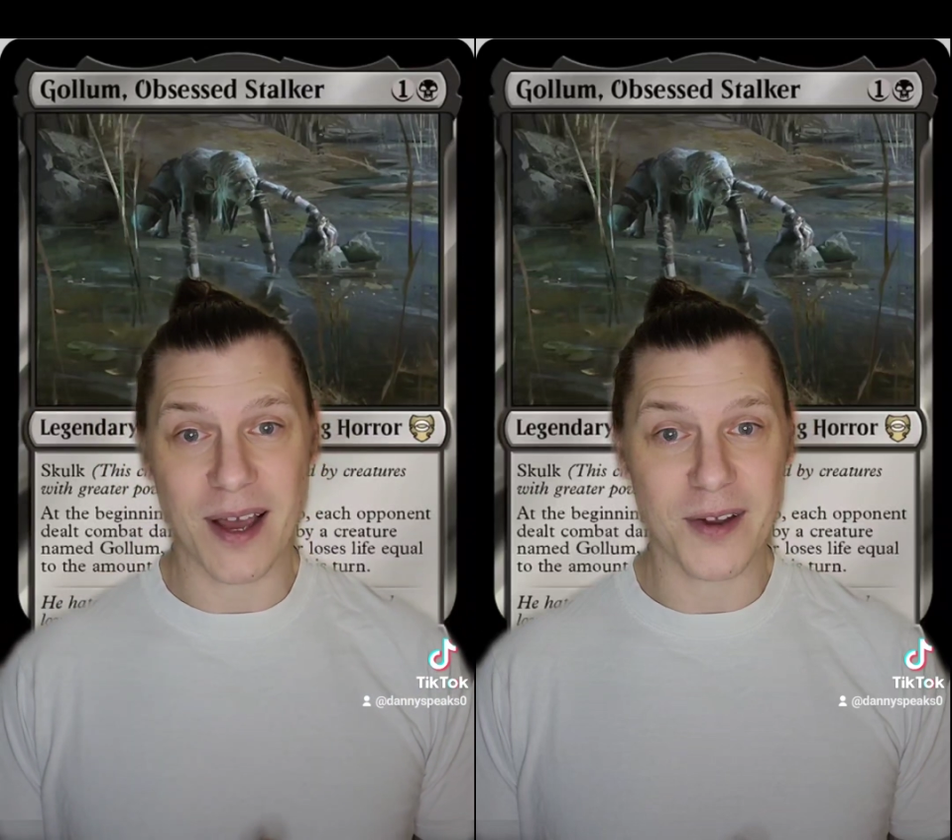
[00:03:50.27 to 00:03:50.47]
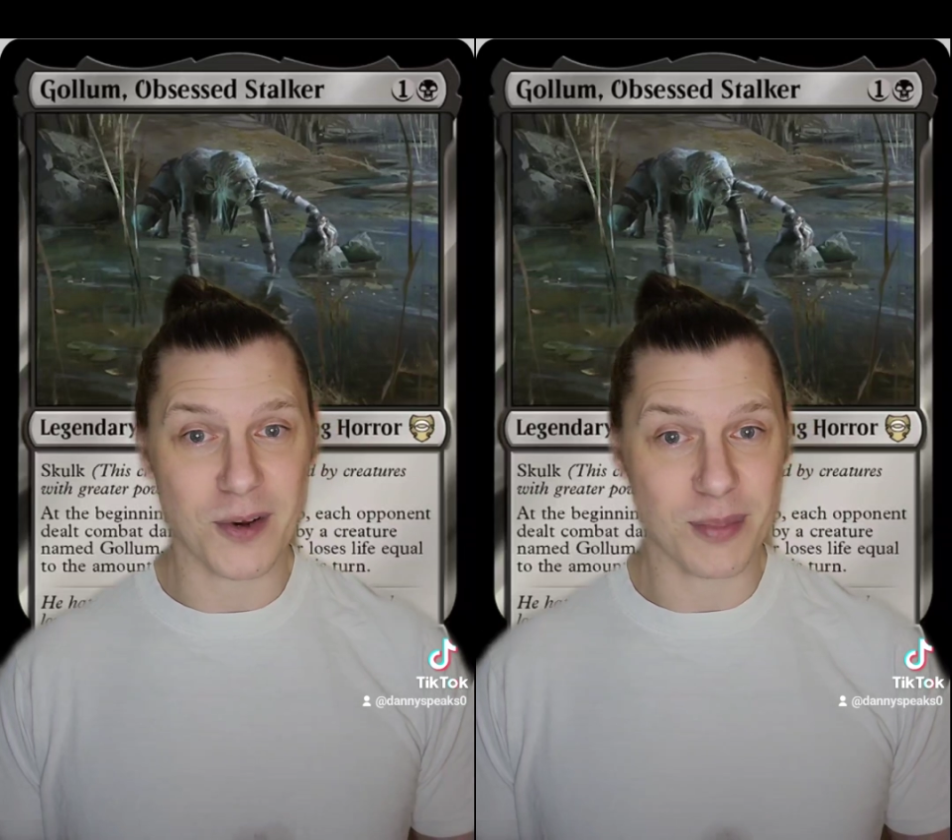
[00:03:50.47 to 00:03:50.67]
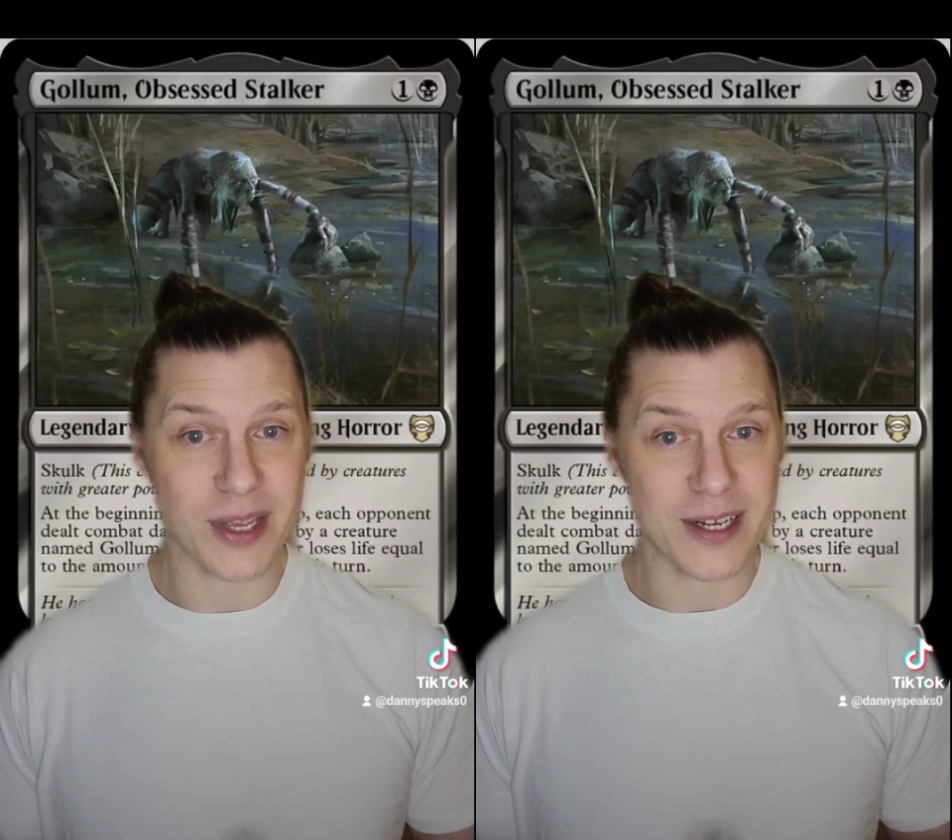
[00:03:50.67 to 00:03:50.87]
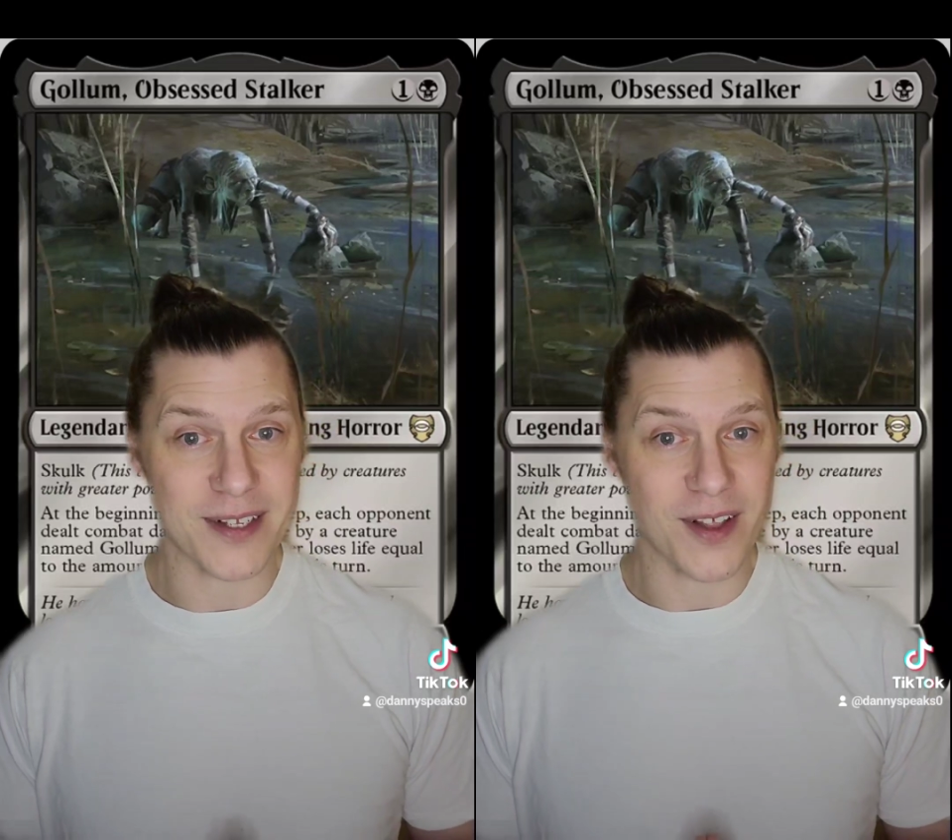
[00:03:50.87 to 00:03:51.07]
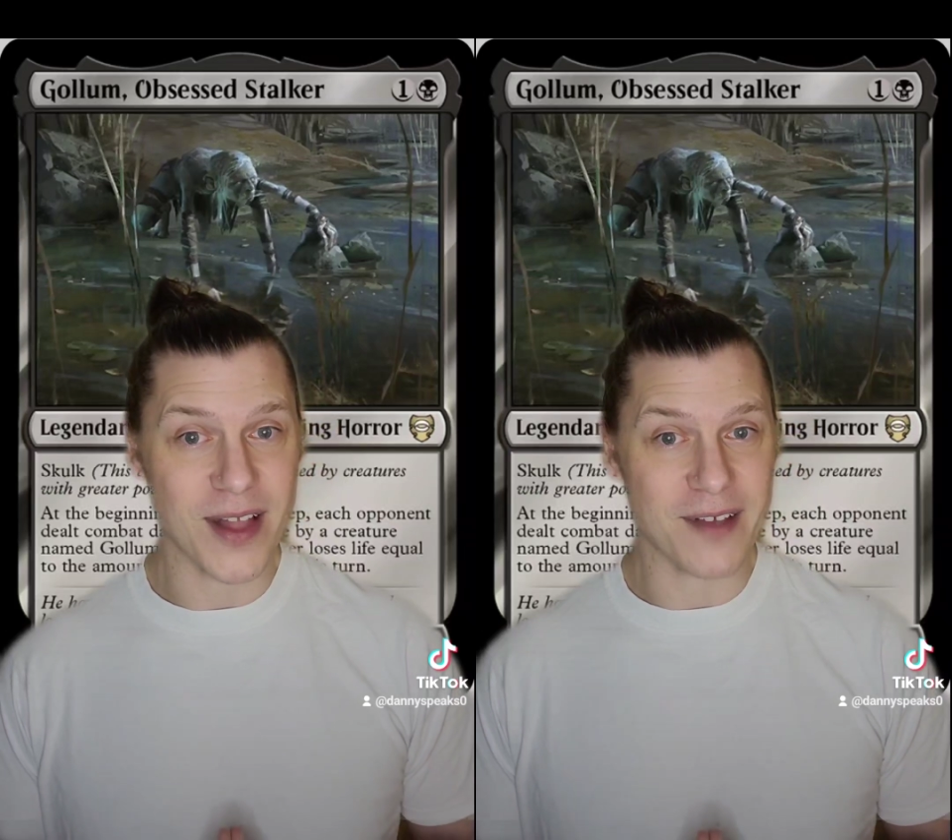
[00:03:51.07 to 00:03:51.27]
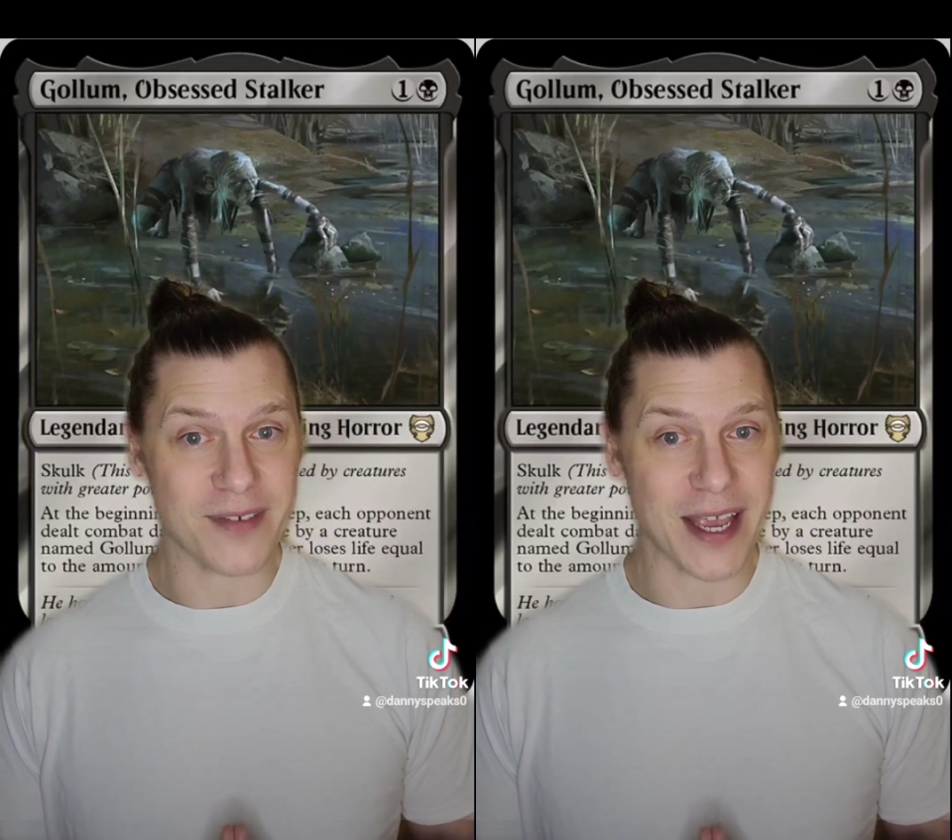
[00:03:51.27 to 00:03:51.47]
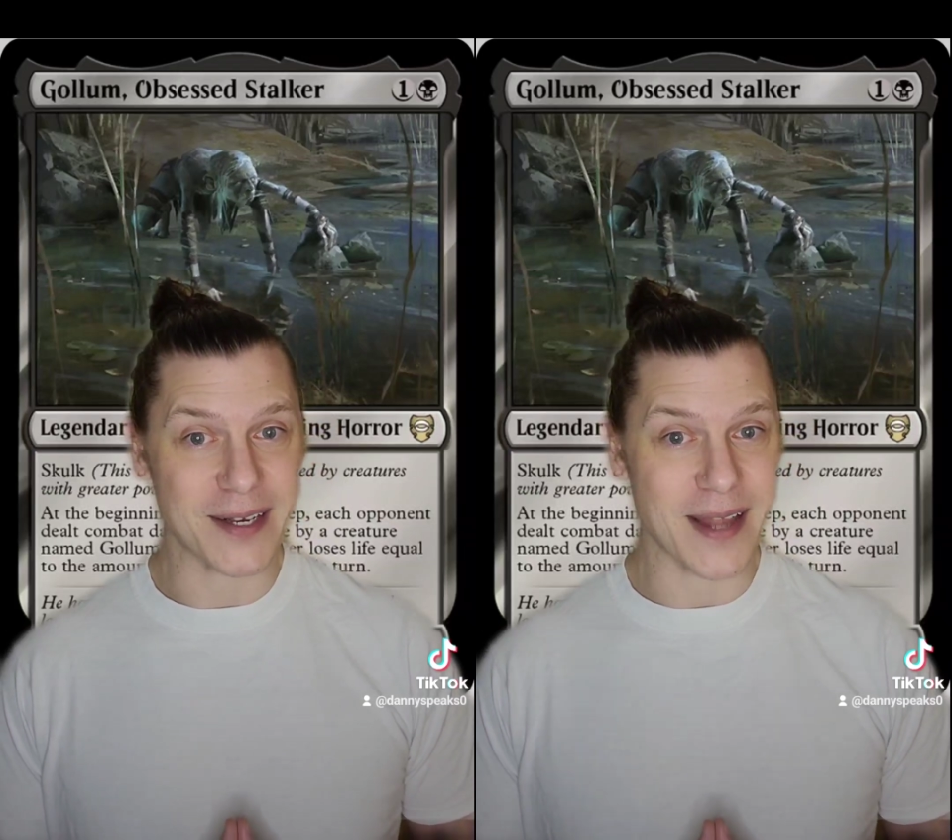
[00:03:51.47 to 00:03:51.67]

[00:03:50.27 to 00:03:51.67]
underplayed in the life gain